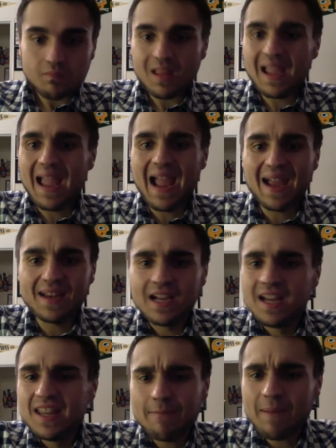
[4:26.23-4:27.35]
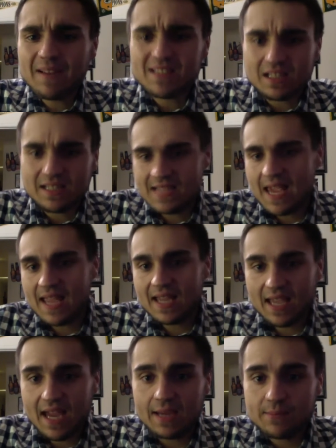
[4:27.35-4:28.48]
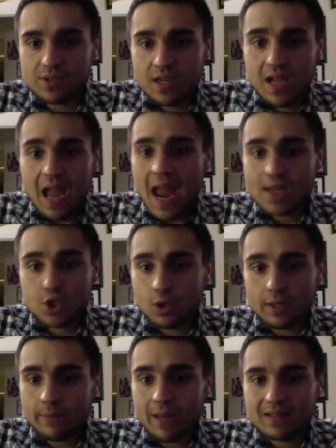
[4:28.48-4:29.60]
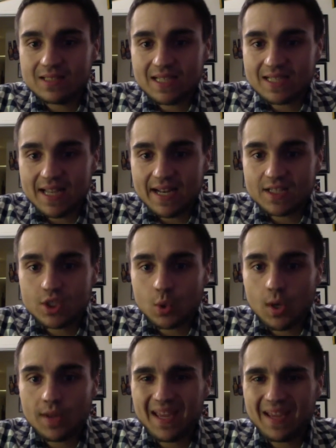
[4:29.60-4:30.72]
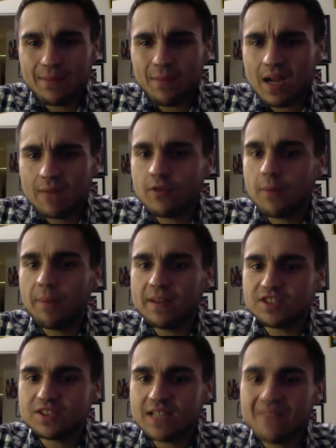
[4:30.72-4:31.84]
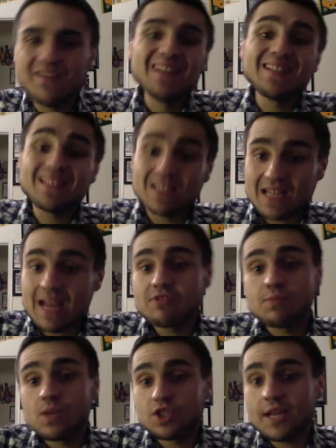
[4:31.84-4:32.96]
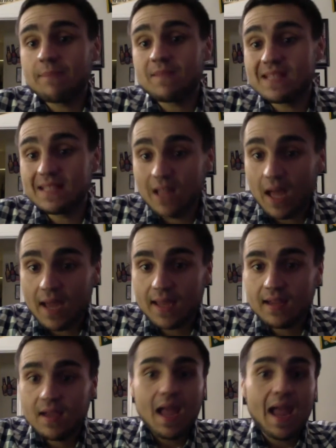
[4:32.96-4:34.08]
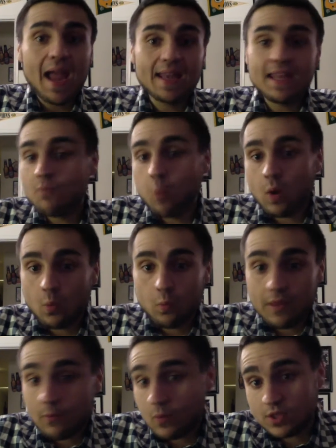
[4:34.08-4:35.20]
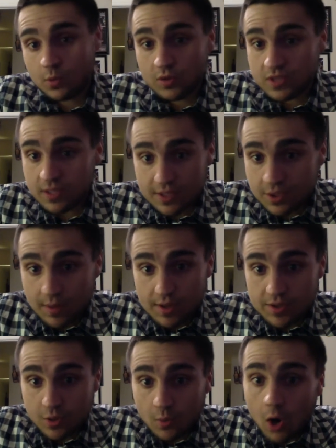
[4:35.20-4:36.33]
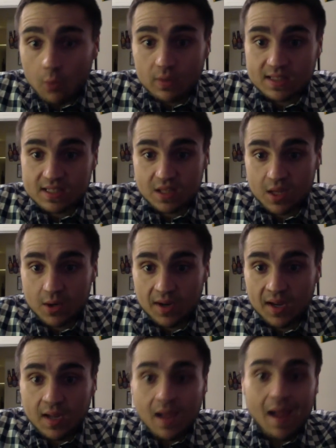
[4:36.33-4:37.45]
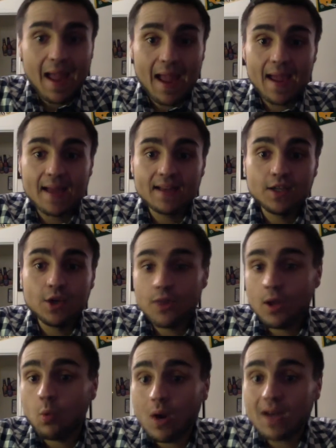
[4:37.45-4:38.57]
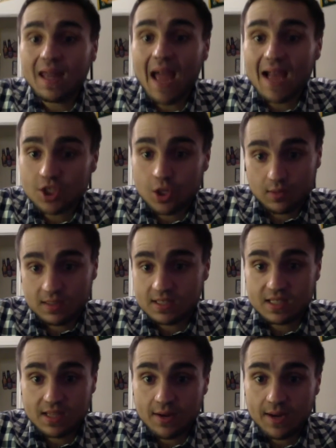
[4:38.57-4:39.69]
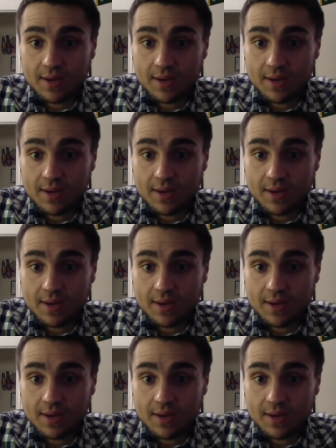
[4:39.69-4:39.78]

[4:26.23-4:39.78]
And they've basically taken games and shortened them down to 6 innings to where they can make up for a pitching staff that doesn't have as much depth as they'd like. And they went to the World Series 2 years in a row with this theory, and they won it last year with this theory.